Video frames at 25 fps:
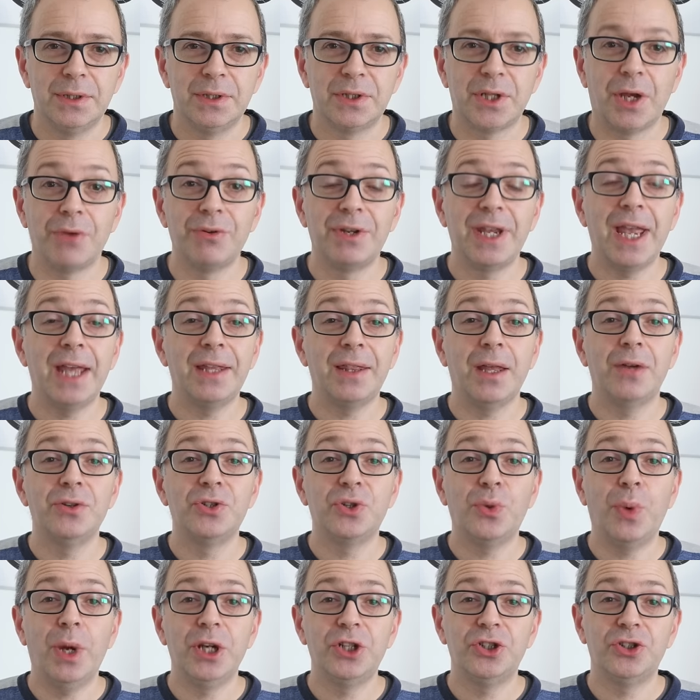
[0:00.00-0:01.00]
So get those
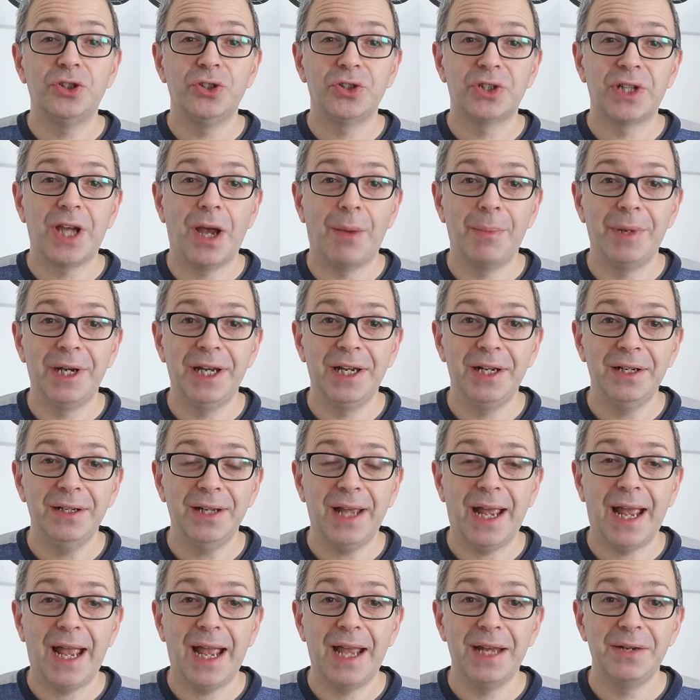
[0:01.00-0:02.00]
questions coming in
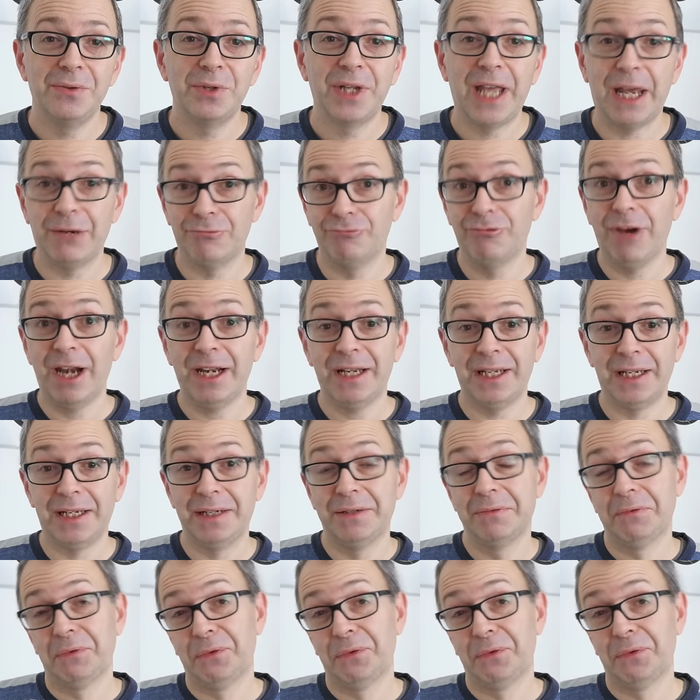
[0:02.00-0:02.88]
and get ready